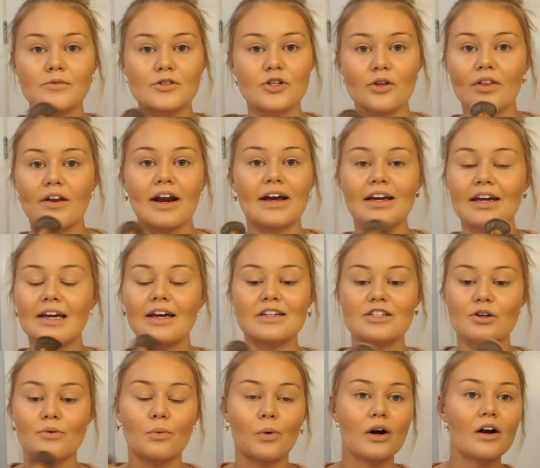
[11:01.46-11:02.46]
so then I could get
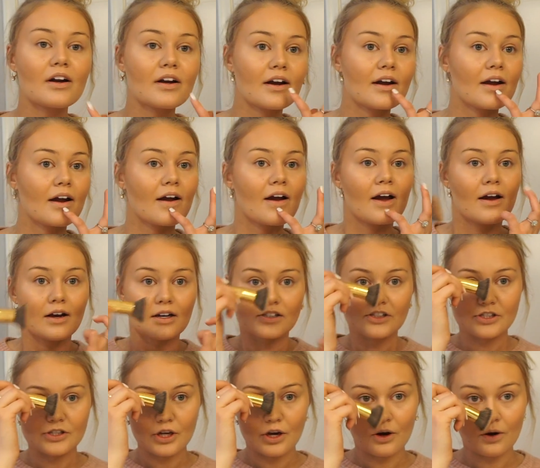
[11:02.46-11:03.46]
to work.
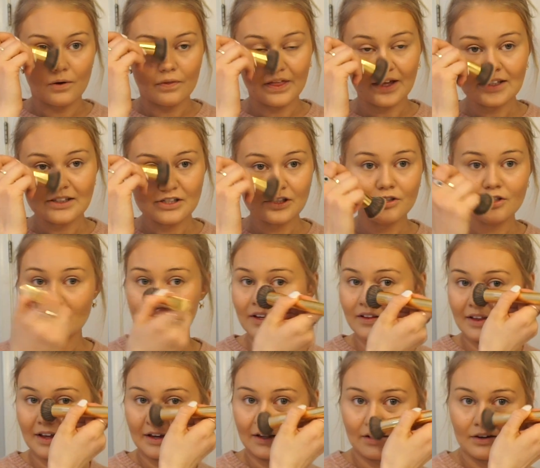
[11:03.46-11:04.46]
So that's usually
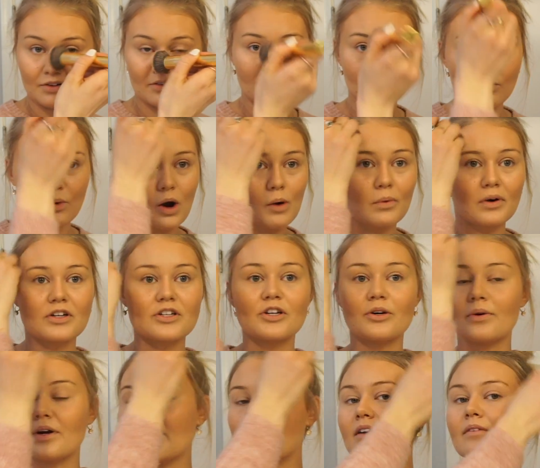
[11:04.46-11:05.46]
like what we're
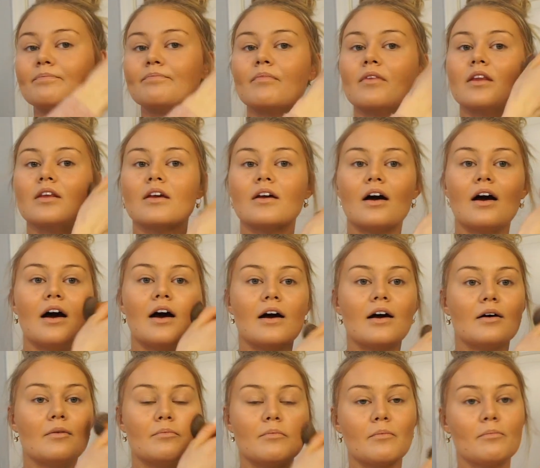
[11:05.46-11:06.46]
doing.
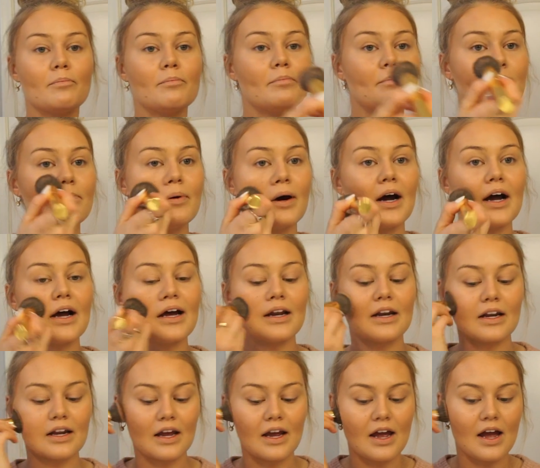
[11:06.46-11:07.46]
But
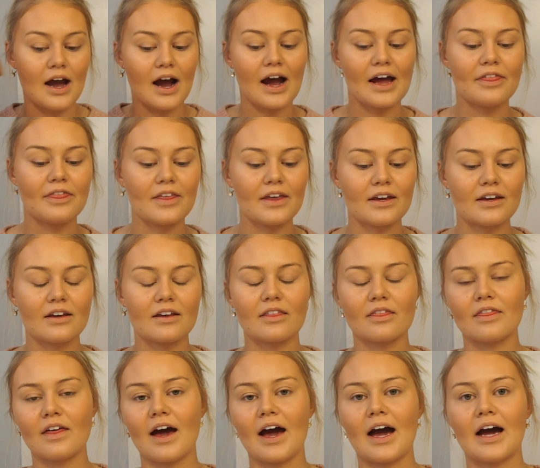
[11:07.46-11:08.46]
I think
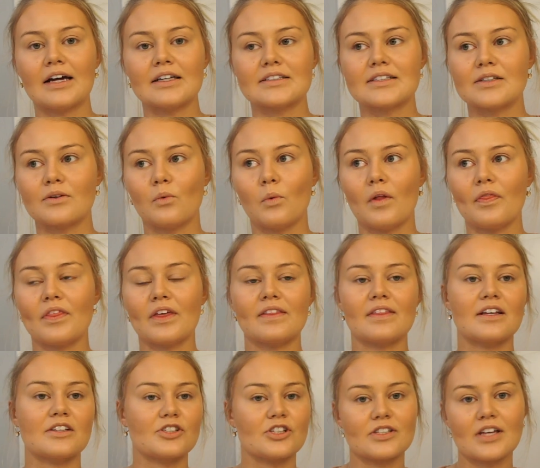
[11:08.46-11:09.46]
that one thing
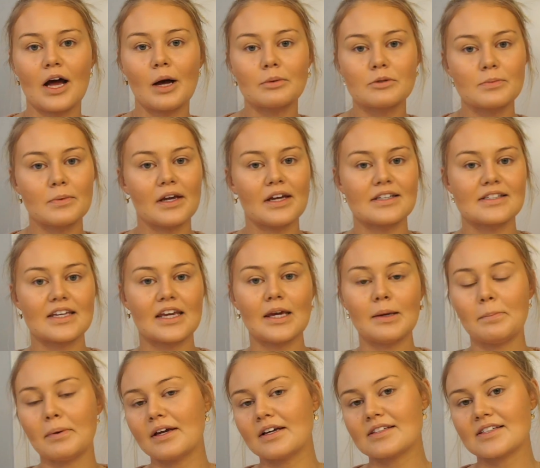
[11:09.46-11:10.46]
that's just helped me is
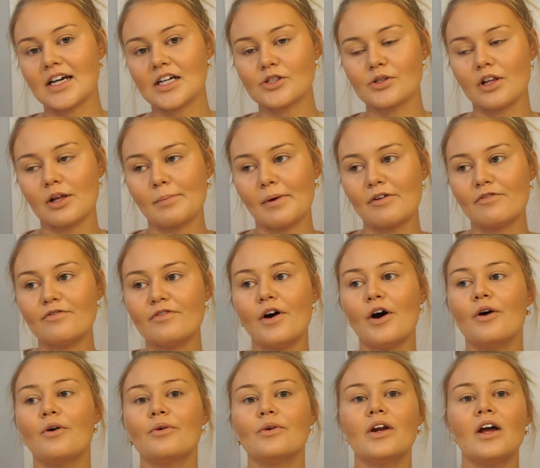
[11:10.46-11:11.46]
keeping a schedule on my
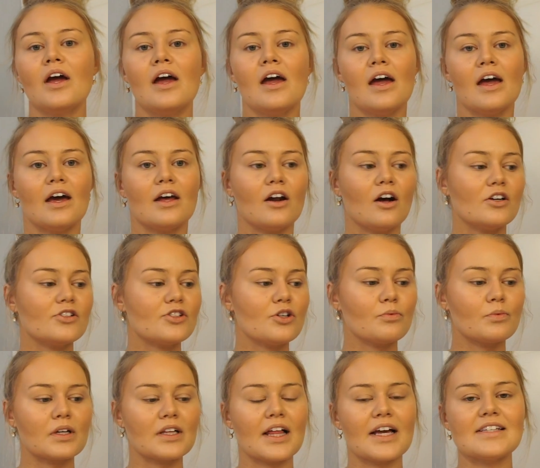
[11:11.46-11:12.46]
phone, and also
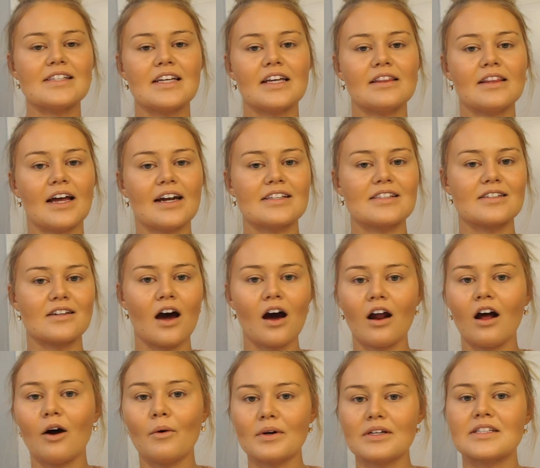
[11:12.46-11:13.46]
realizing that it's
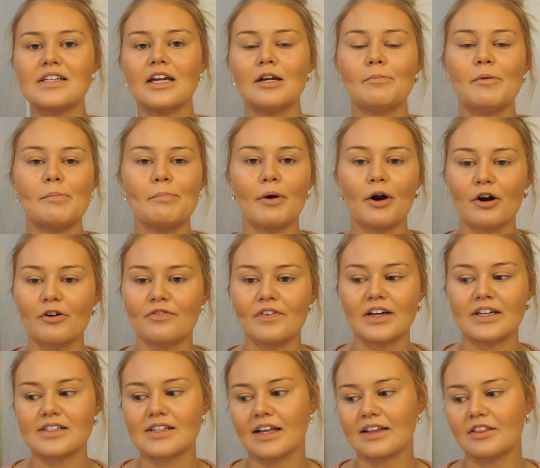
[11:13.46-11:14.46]
not always going to be
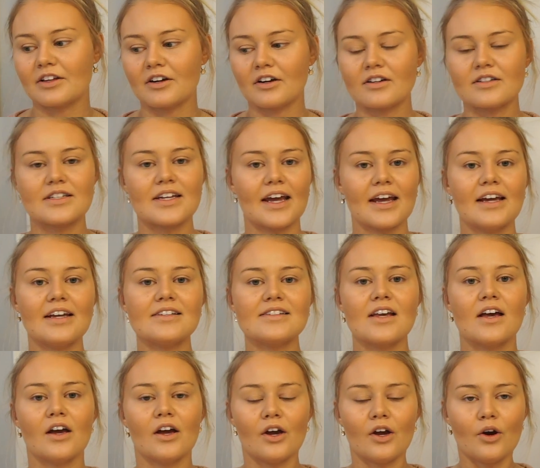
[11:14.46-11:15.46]
perfect. Like, there are days
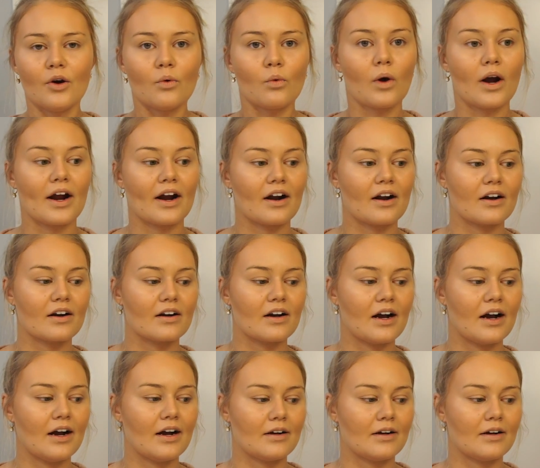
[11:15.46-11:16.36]
where